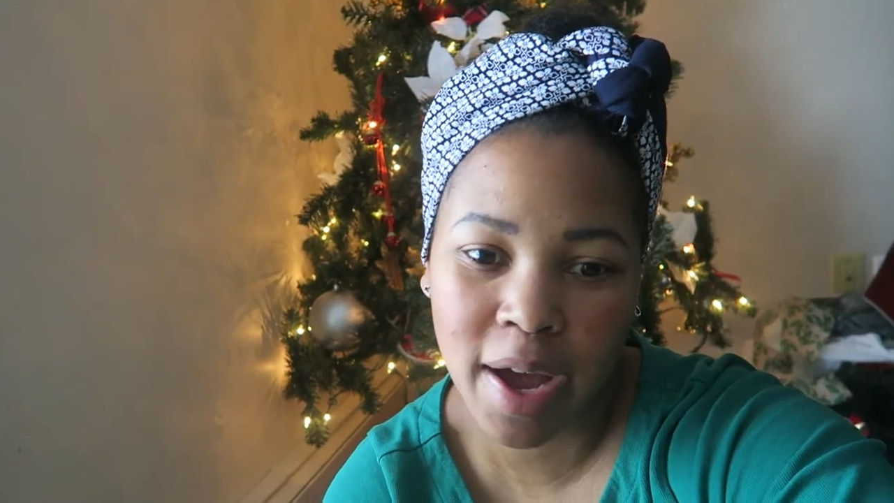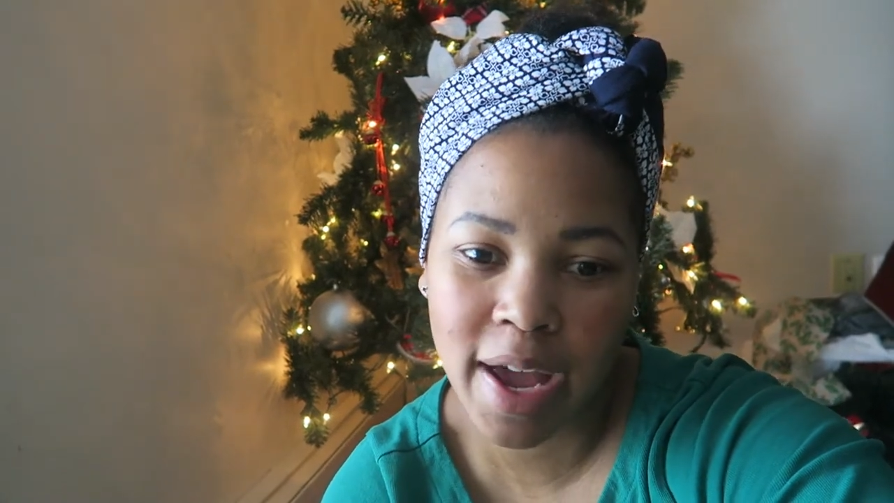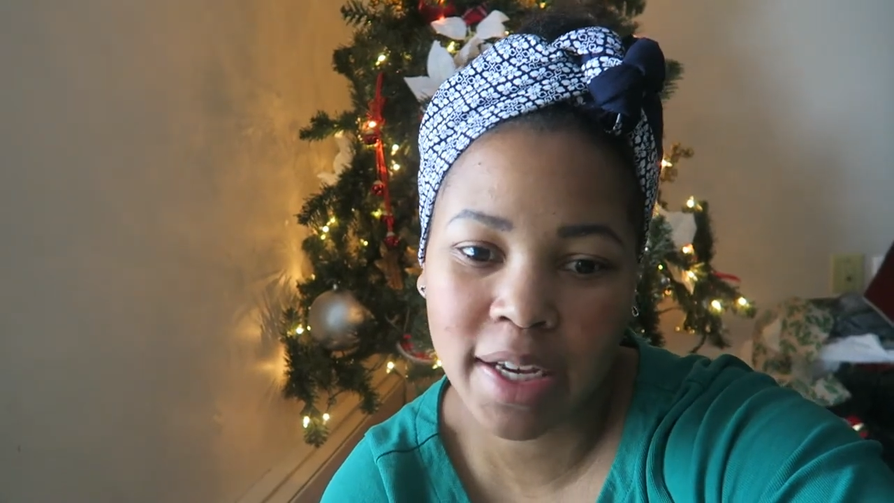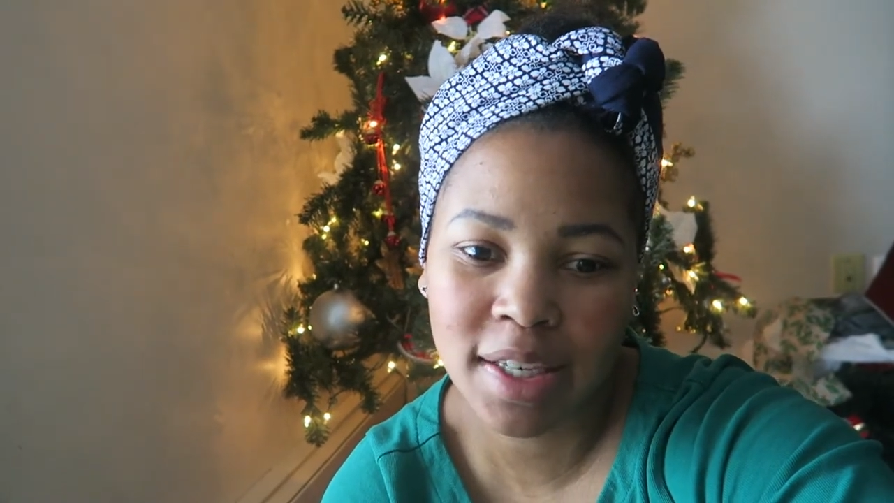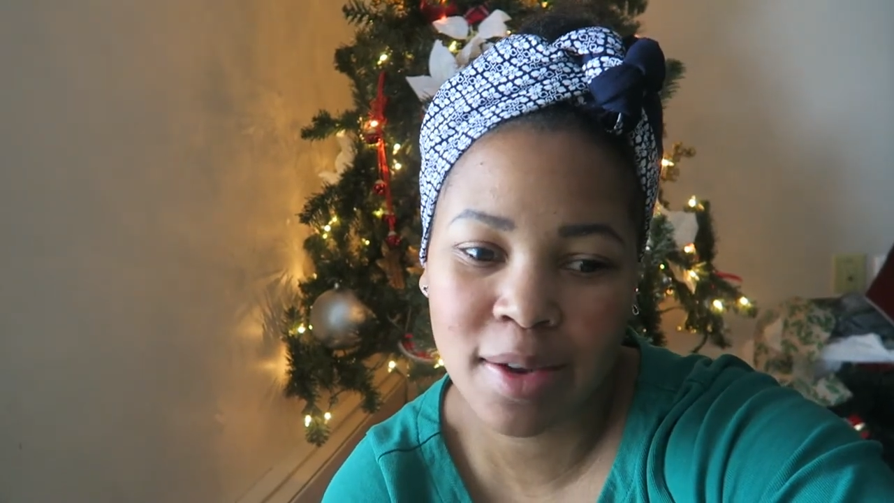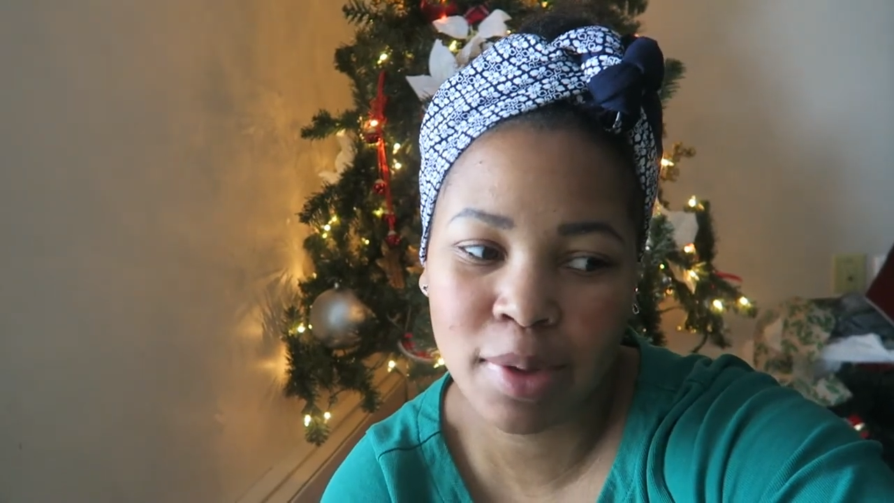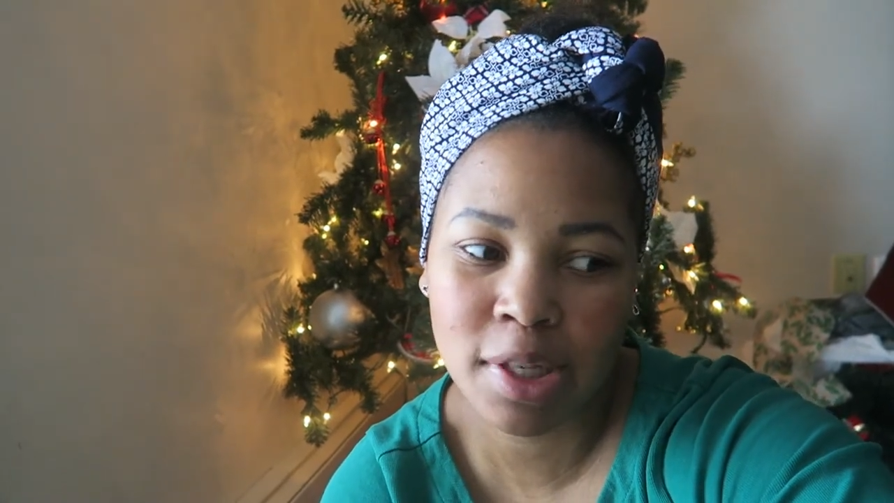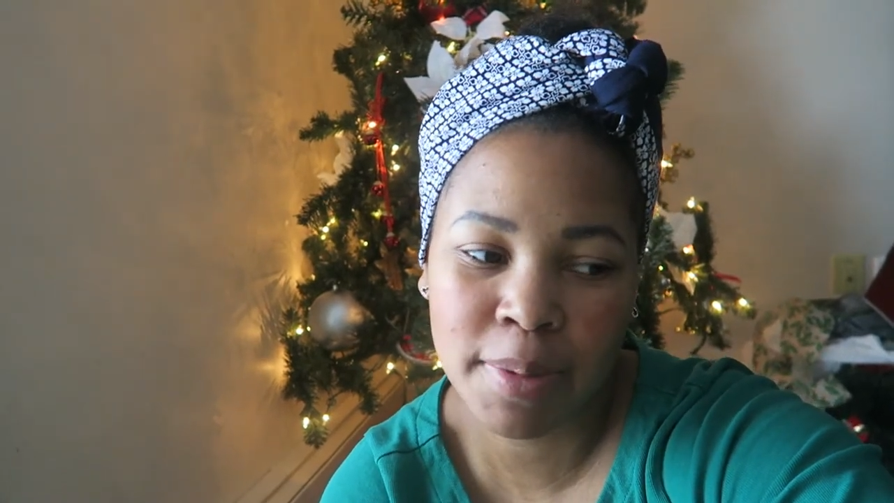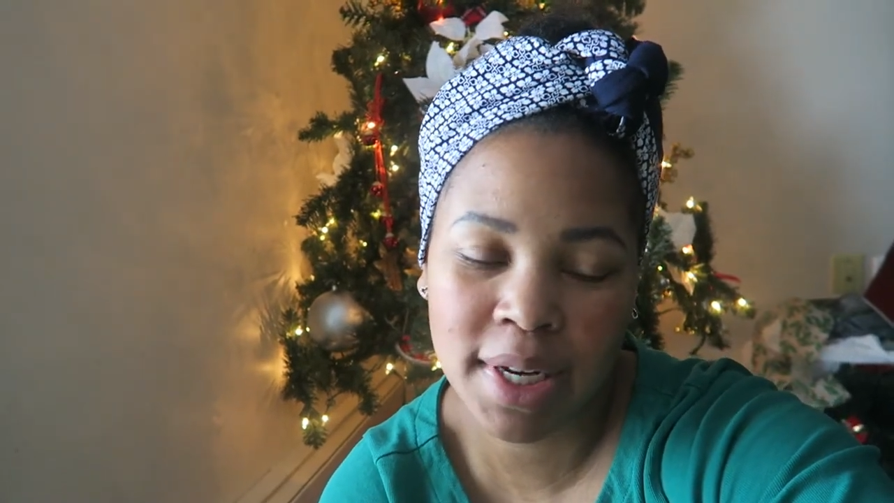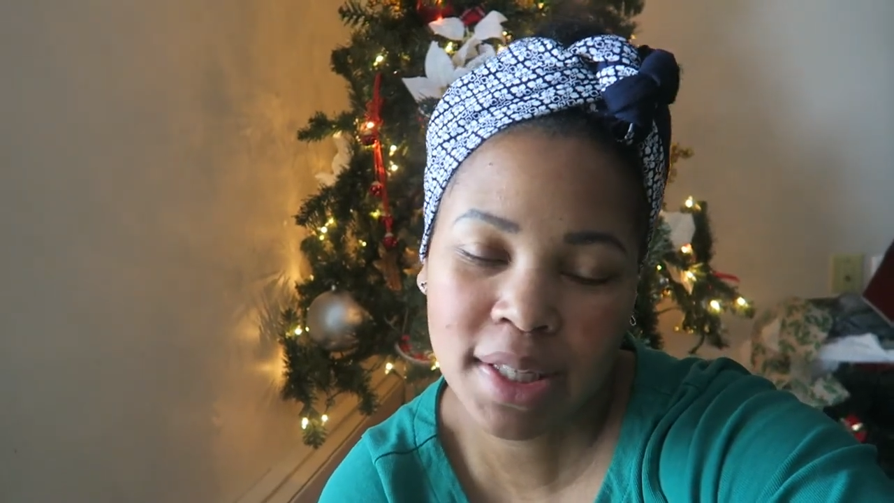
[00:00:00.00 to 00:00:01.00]
I actually was
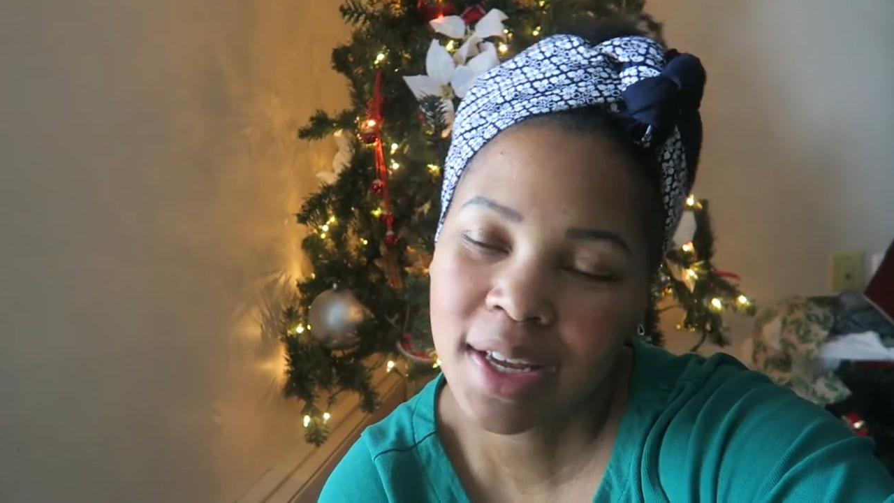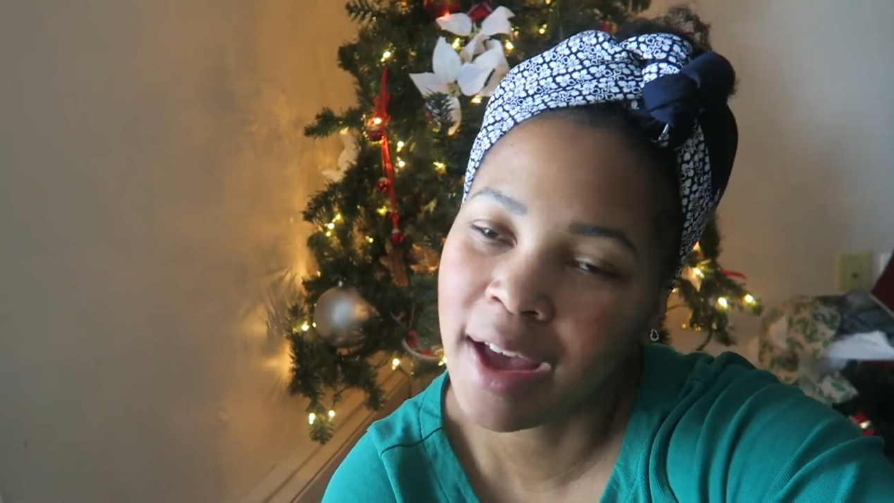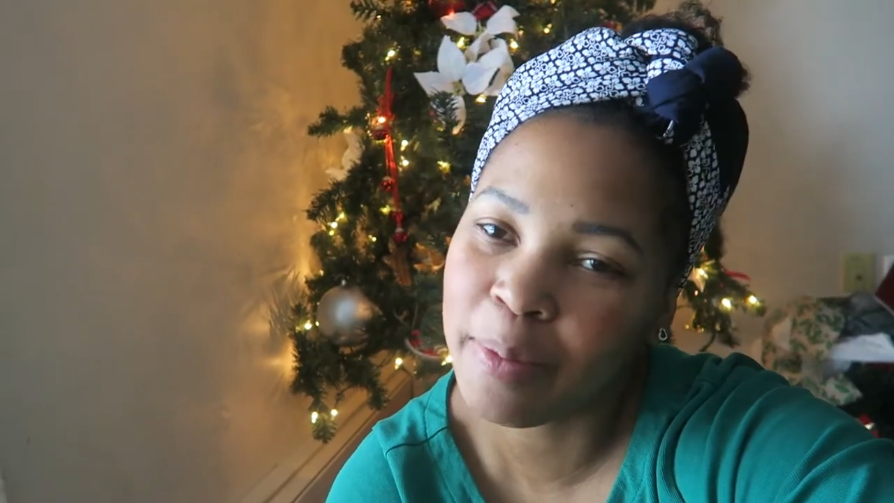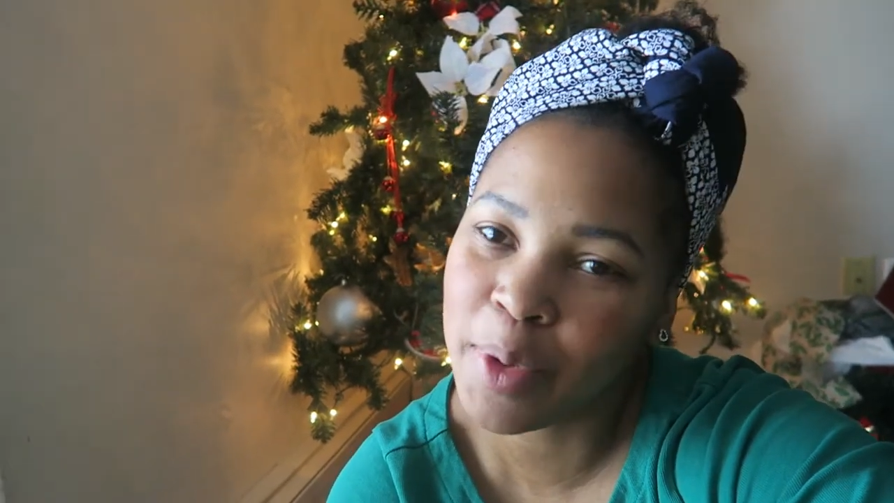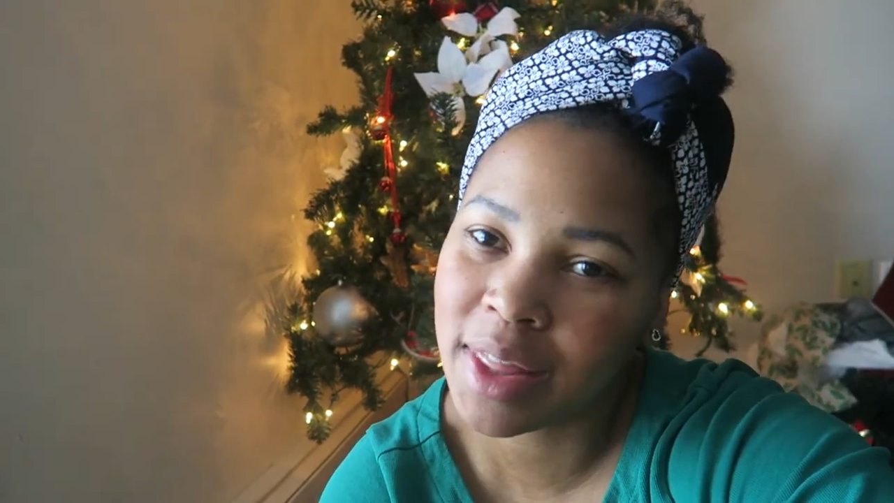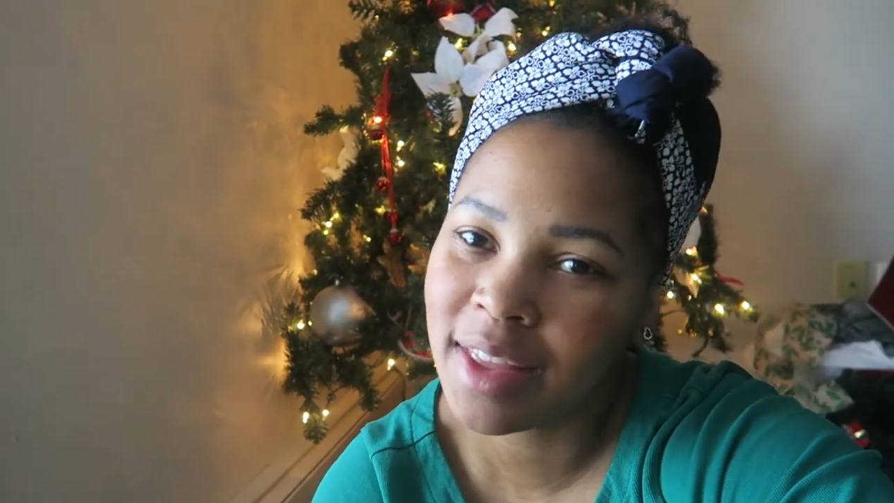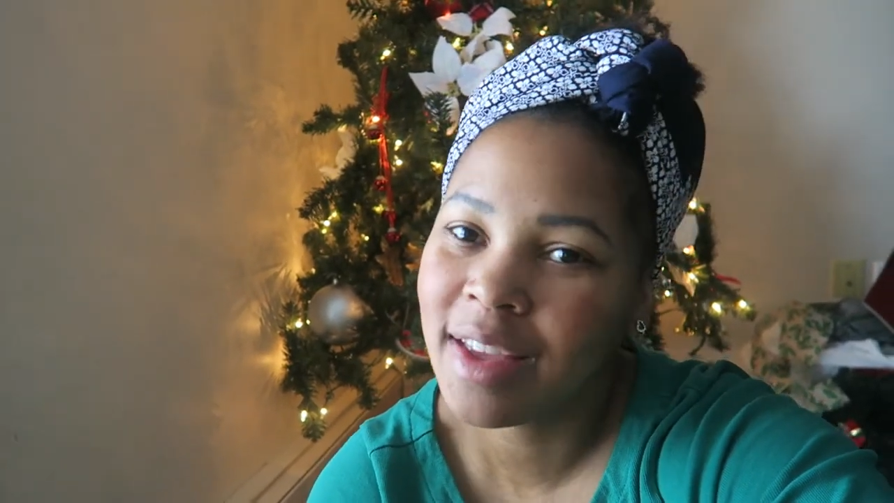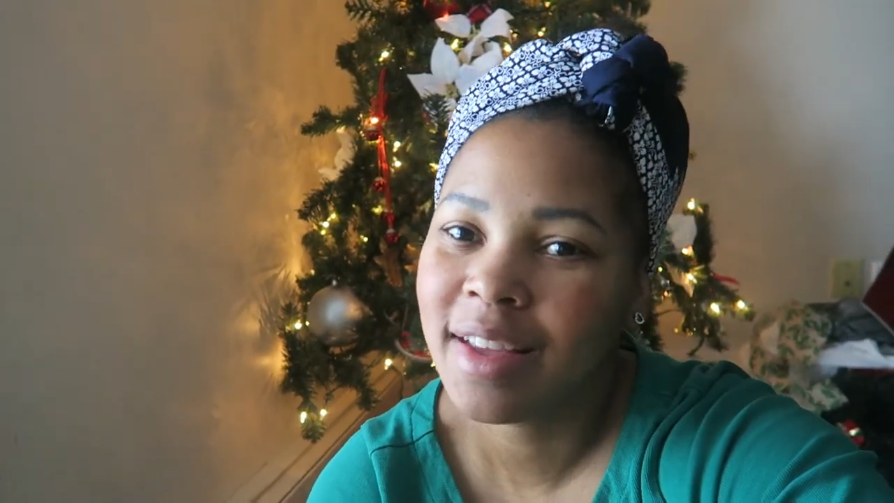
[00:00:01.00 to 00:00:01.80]
spending time with